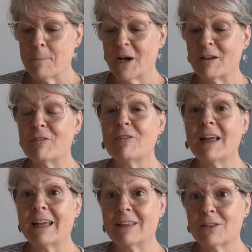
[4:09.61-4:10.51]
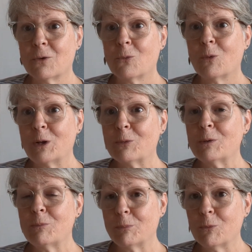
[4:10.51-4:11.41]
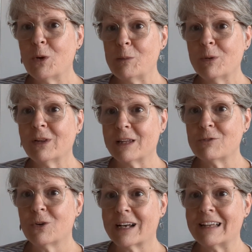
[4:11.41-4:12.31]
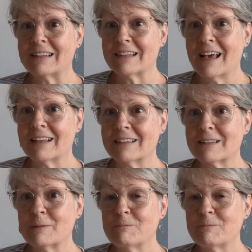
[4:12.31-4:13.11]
By faith, we believe what He says.